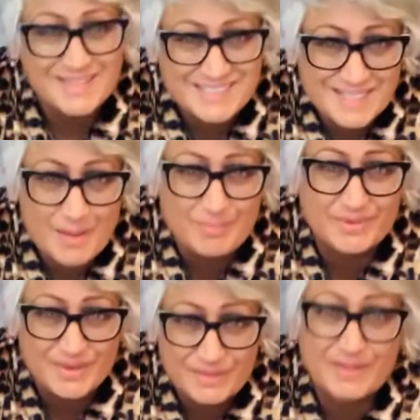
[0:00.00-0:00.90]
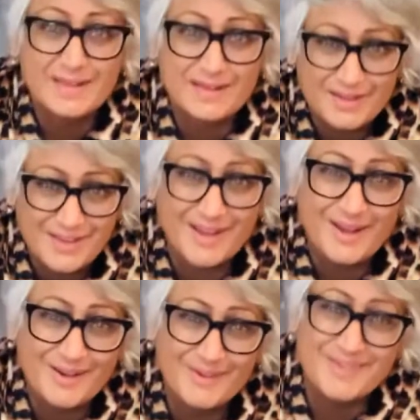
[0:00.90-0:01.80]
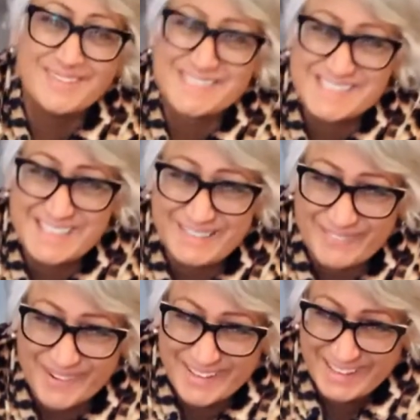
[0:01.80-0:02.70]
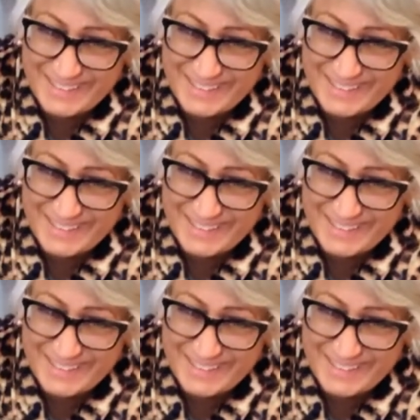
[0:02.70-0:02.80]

zebra thing a go, see what it